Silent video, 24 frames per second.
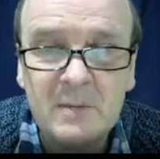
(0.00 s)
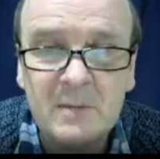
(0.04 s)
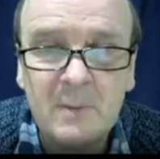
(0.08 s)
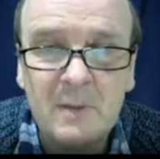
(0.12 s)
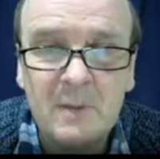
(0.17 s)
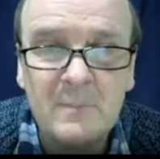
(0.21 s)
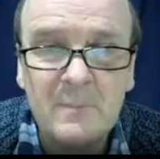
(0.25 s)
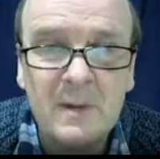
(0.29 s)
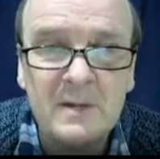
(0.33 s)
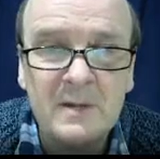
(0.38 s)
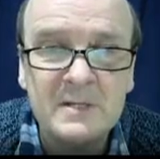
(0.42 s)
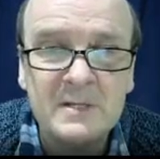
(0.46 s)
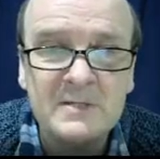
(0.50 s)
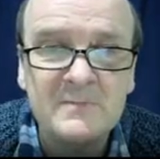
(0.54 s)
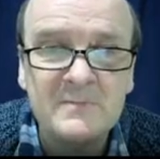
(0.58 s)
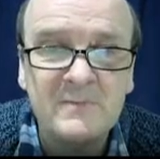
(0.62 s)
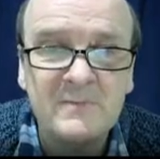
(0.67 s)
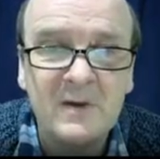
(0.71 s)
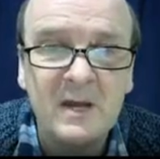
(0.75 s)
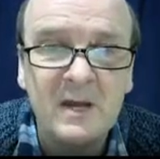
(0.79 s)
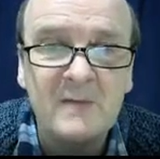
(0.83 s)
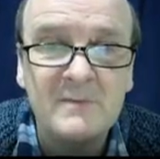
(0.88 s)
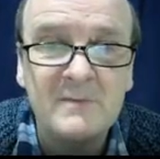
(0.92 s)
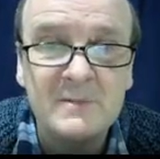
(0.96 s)
away minus
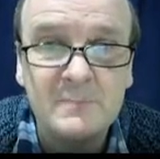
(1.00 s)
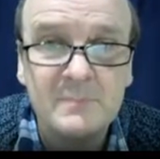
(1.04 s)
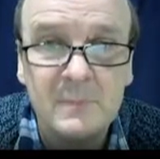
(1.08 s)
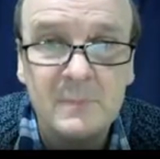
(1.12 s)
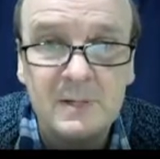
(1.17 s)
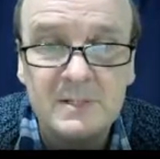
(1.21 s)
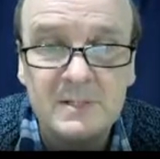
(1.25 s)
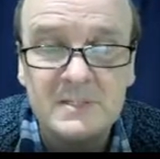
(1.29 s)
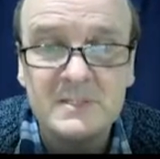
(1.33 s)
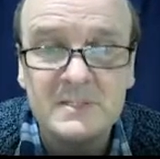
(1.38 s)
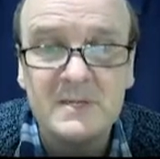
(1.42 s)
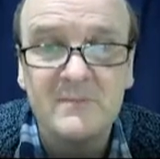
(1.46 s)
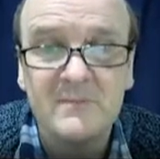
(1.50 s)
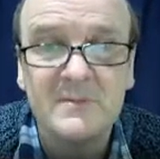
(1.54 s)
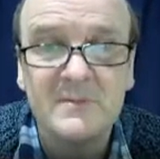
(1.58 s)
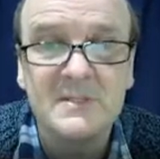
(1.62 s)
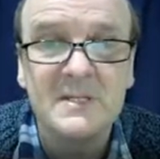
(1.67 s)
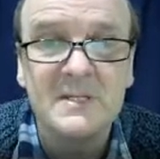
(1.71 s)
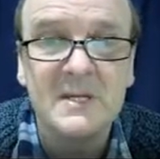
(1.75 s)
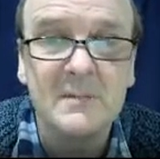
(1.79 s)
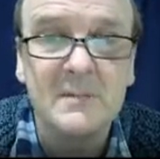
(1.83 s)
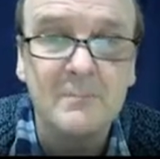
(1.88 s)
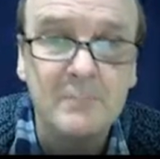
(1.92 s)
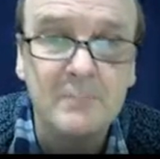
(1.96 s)
5 is minus
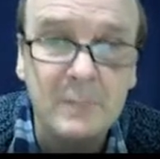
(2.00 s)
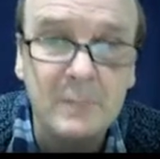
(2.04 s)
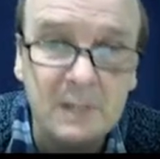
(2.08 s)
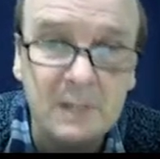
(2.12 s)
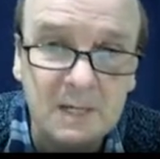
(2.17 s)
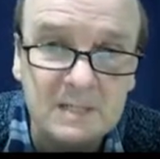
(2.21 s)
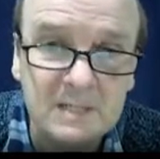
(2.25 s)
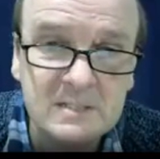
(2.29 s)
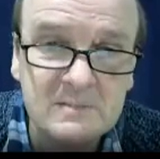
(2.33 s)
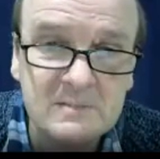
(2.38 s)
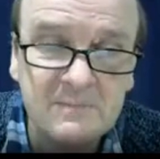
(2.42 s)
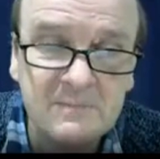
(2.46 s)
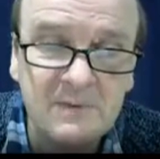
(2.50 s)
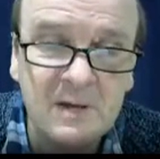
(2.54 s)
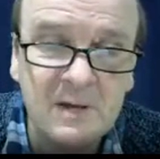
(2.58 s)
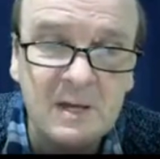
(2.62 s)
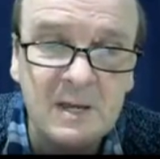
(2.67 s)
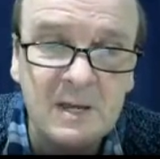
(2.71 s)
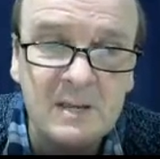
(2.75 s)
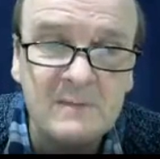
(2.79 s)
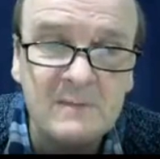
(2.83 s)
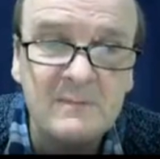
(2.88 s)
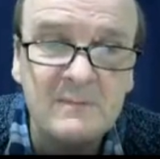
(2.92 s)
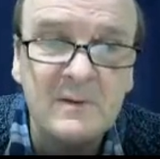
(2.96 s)
17 plus
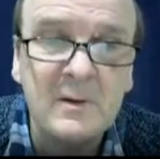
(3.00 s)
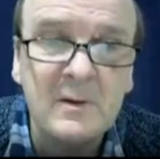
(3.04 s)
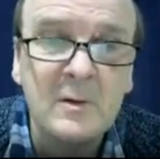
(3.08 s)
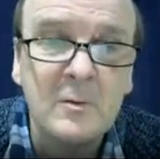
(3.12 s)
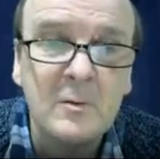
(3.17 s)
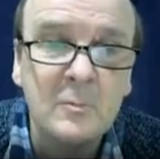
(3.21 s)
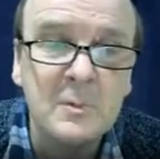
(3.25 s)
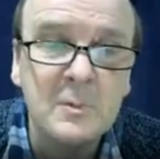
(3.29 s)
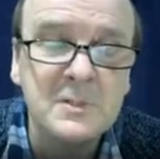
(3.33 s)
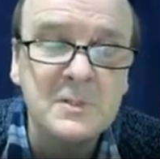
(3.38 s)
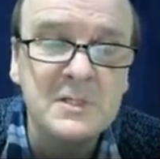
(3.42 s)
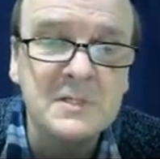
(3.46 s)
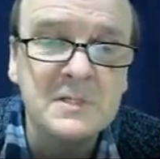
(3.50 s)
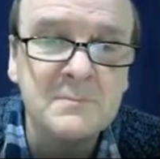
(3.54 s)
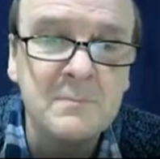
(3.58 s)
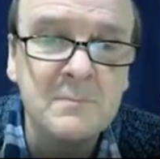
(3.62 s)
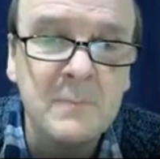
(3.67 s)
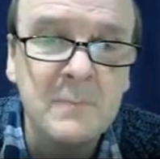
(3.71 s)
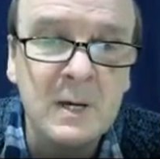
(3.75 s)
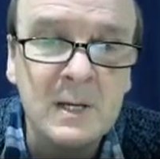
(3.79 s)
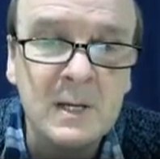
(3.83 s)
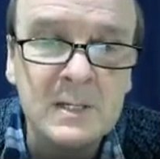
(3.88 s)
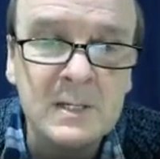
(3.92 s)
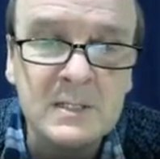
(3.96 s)
5, which is
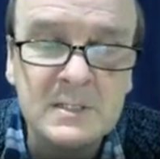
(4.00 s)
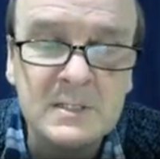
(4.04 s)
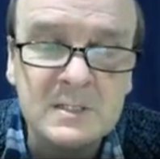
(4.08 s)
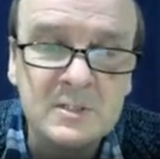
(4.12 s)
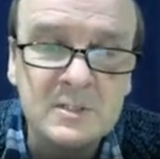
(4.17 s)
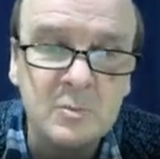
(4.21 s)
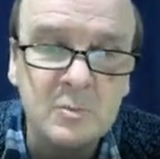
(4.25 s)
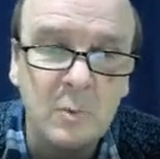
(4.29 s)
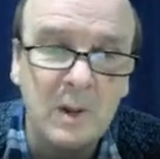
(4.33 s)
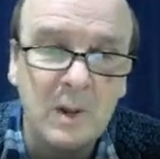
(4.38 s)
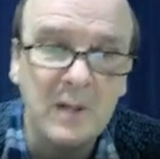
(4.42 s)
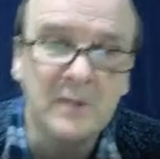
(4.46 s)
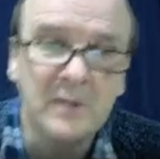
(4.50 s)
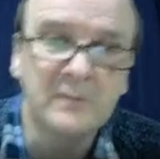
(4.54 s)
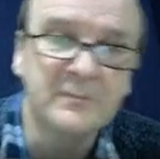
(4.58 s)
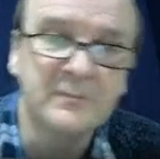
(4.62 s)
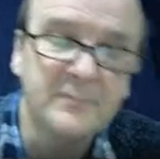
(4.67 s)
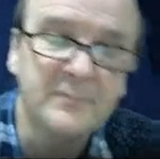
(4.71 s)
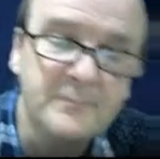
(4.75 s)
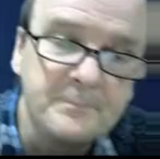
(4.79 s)
minus 12.